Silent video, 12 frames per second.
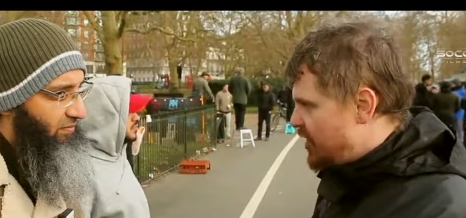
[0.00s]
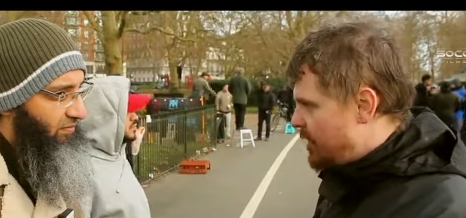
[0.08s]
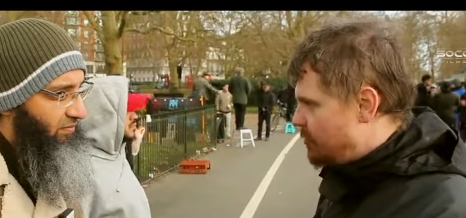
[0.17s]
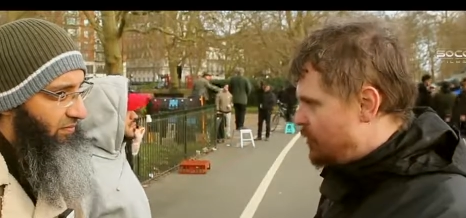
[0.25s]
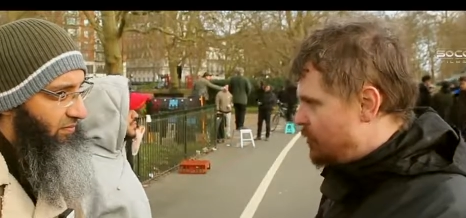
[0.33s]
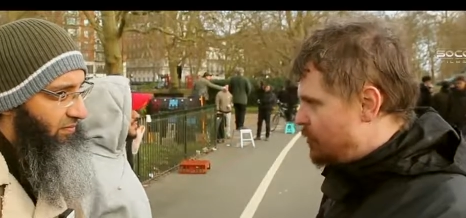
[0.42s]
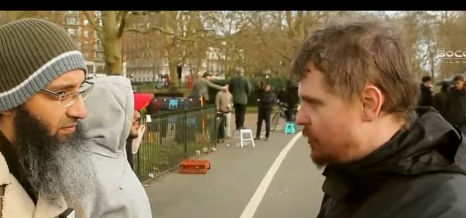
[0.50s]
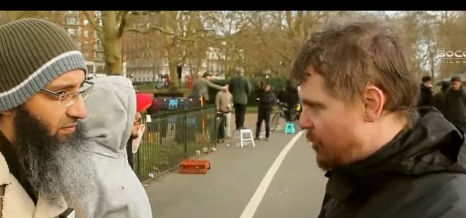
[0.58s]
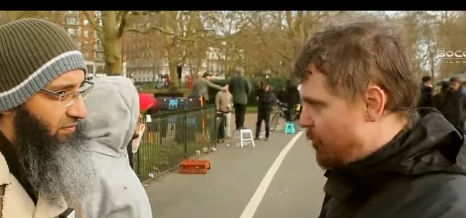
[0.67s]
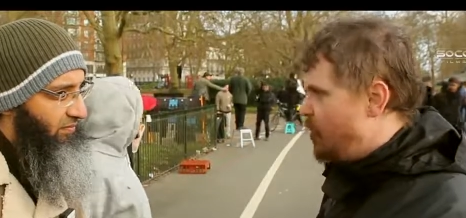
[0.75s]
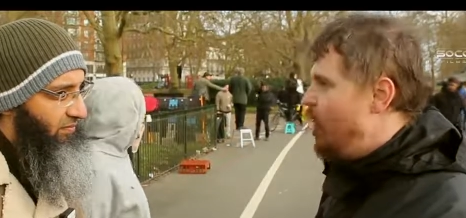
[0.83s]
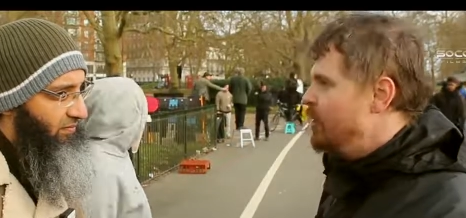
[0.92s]
Speaker 1: statement
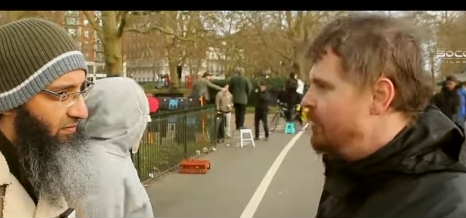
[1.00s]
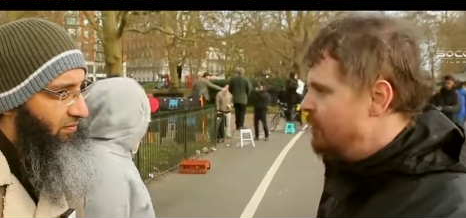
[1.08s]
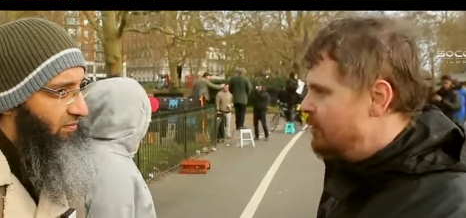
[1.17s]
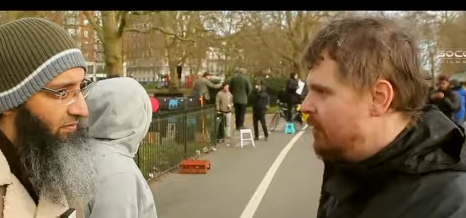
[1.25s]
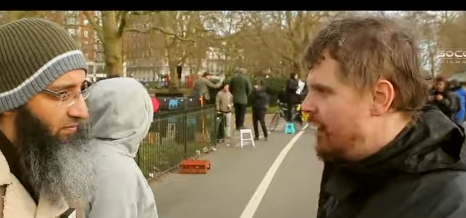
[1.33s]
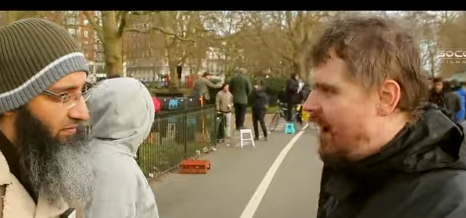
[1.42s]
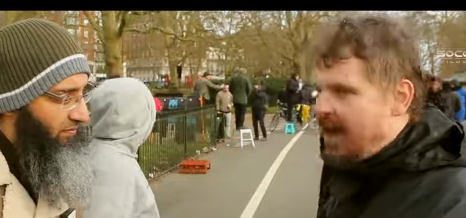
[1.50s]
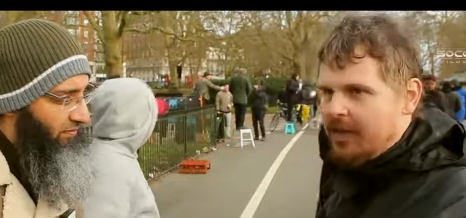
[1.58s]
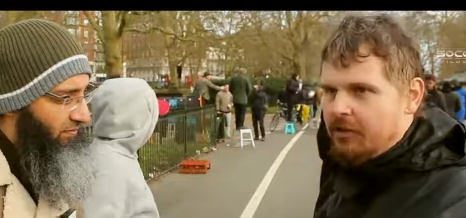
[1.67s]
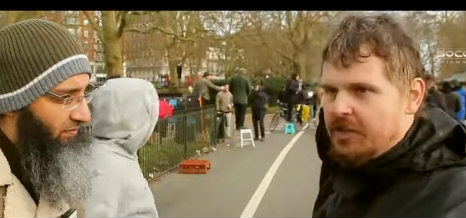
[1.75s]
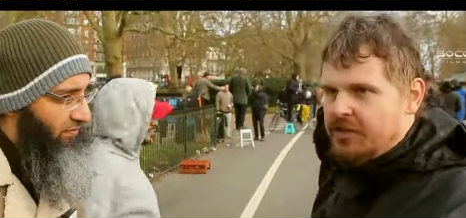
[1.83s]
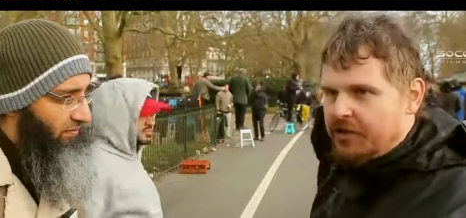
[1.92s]
number one
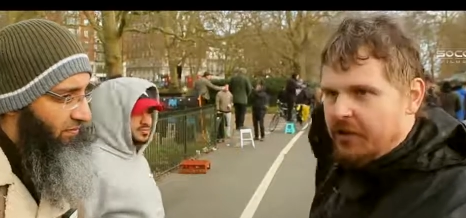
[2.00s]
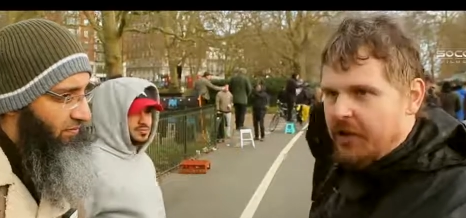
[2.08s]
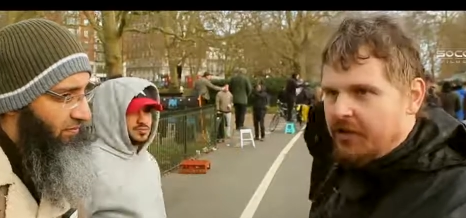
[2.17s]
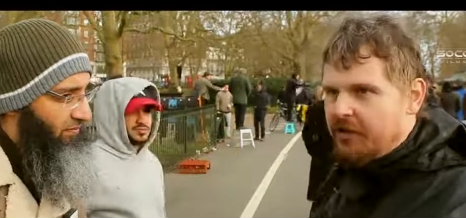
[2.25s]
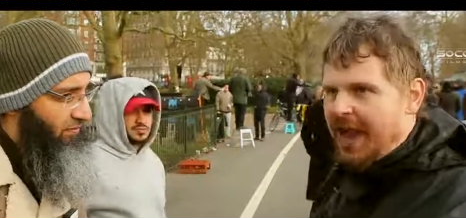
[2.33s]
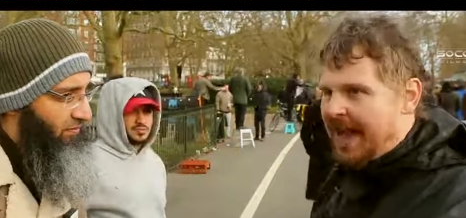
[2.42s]
Allah is free of